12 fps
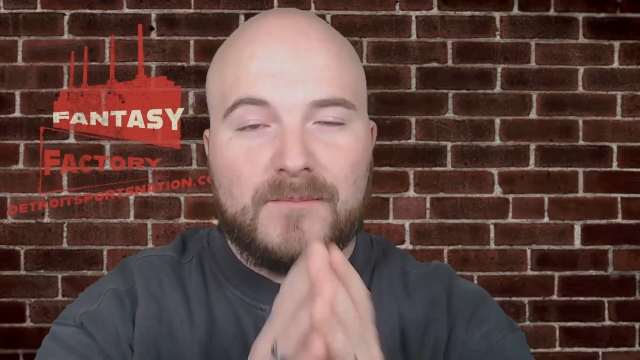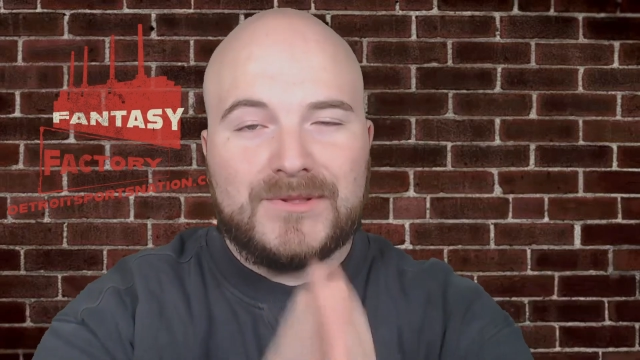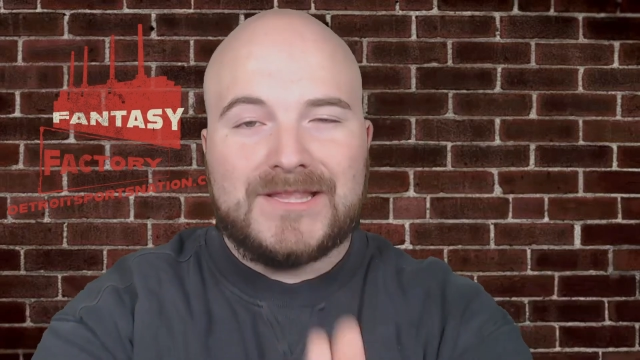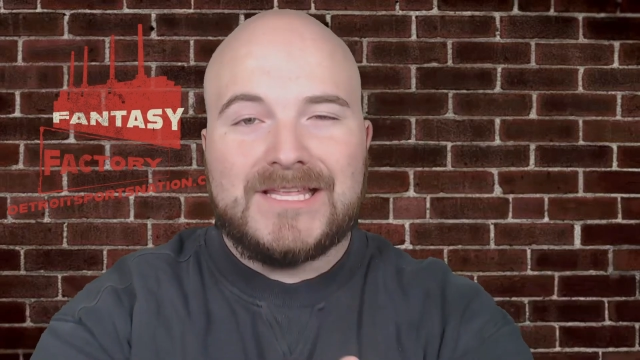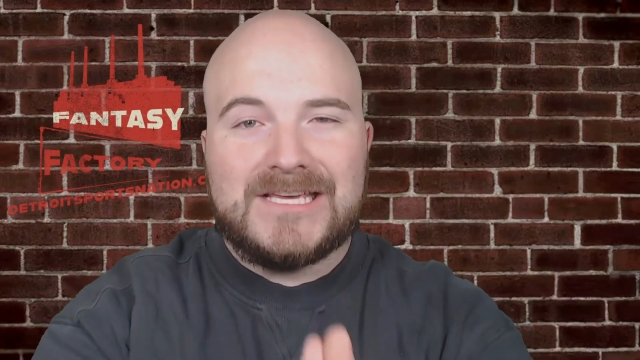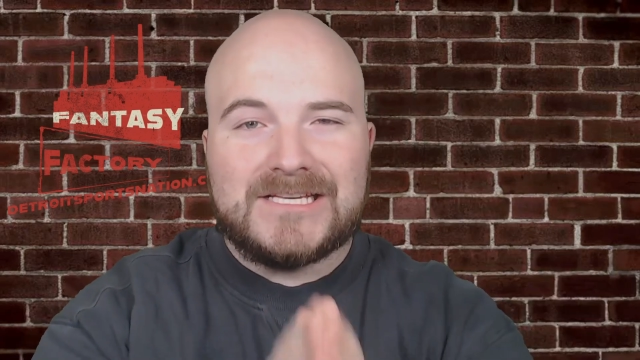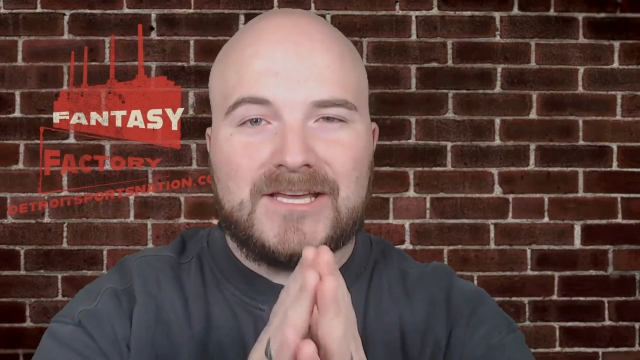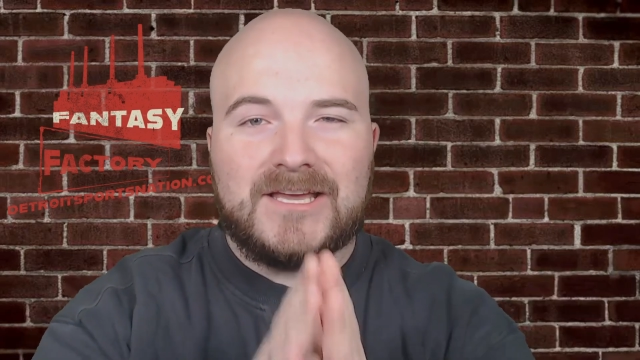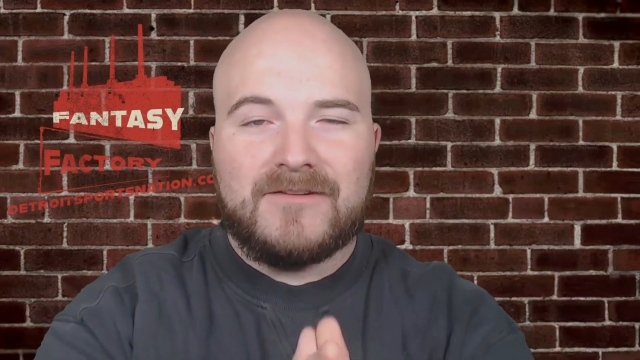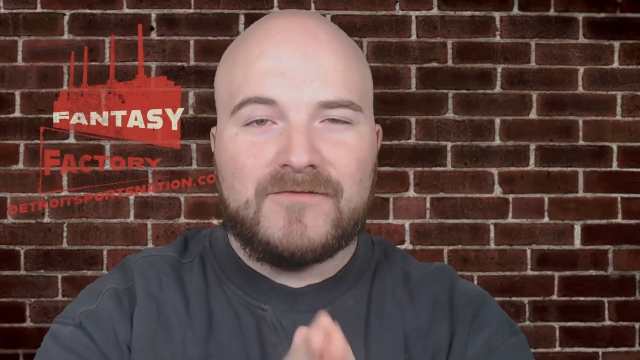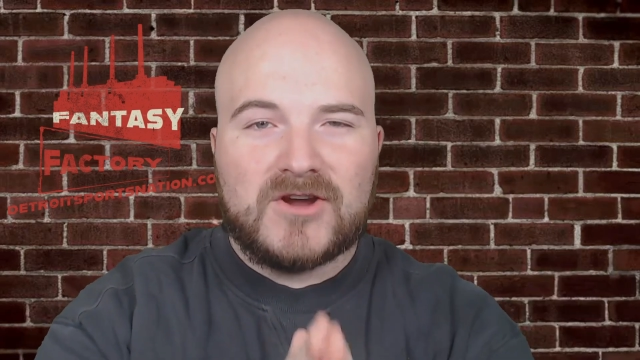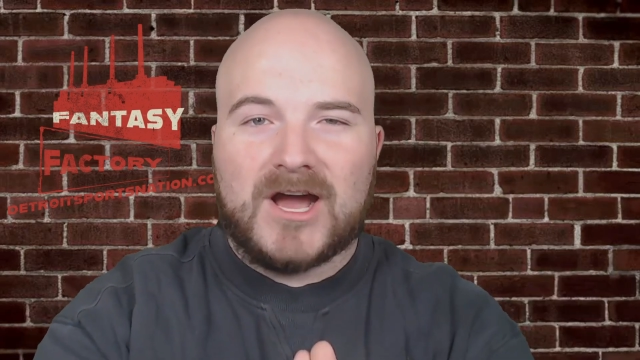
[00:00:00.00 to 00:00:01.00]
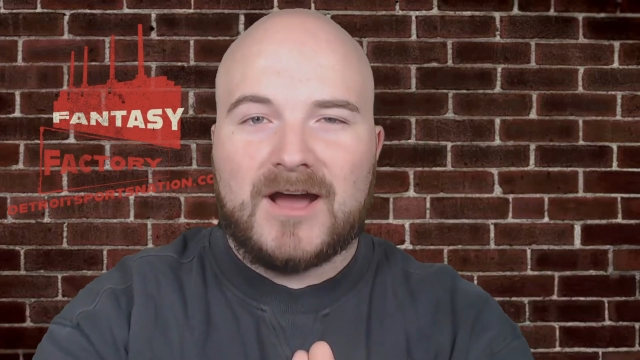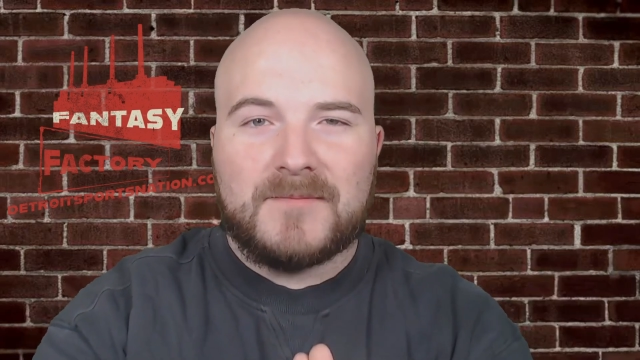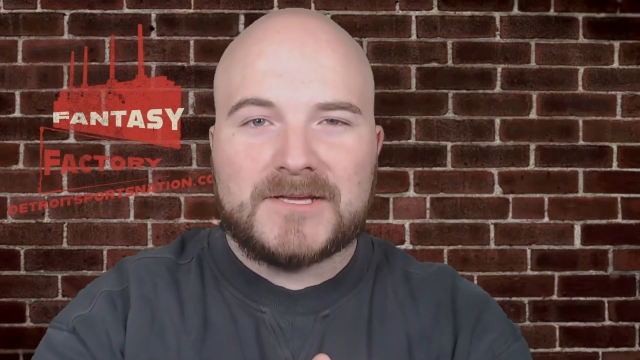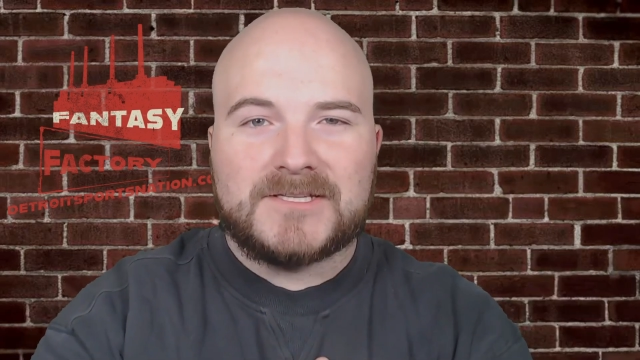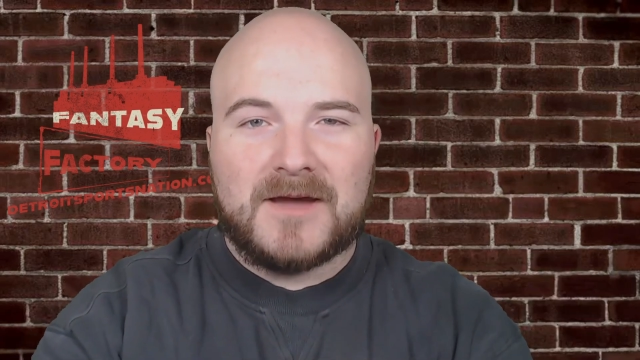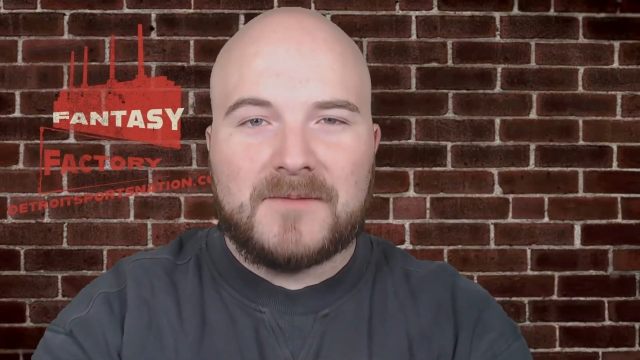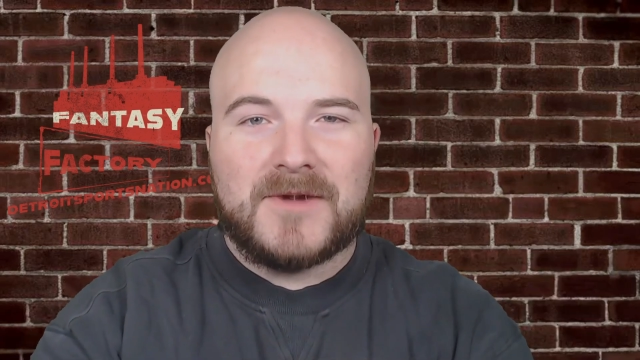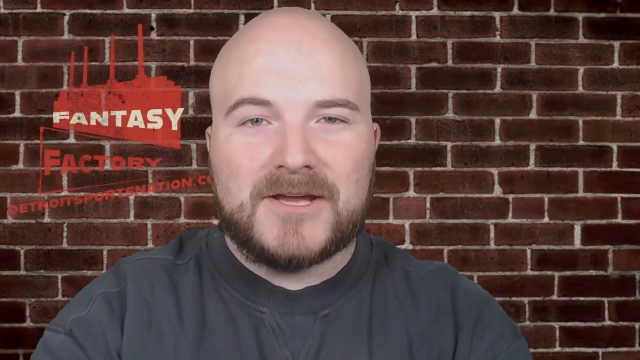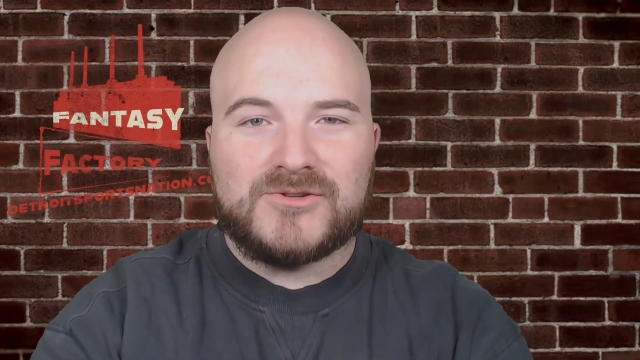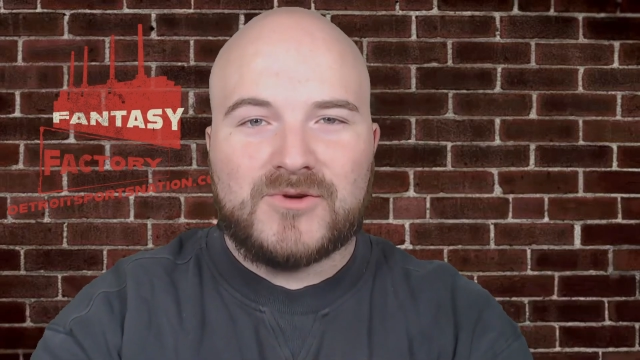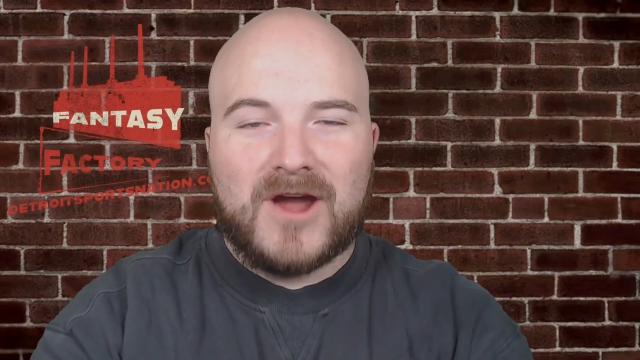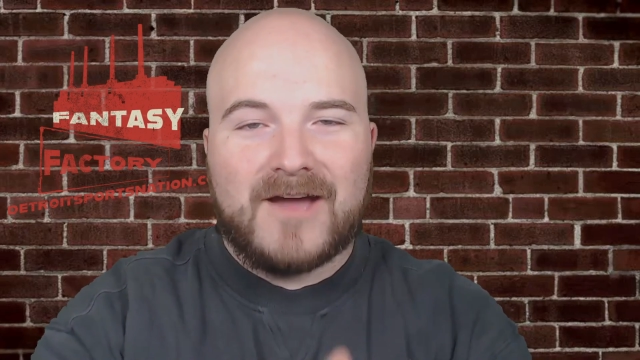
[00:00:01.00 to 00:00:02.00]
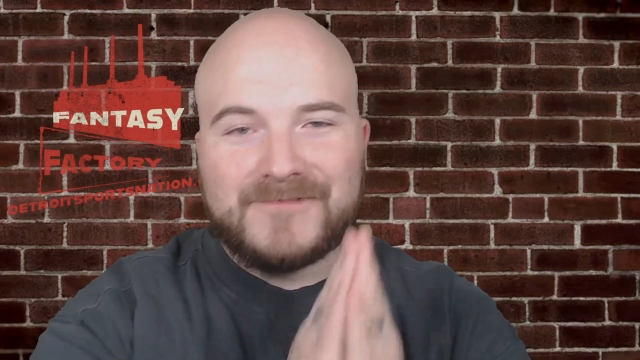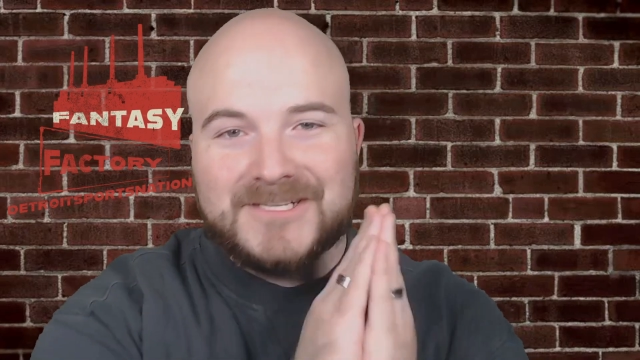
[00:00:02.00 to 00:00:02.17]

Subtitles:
Please give your comments on my draft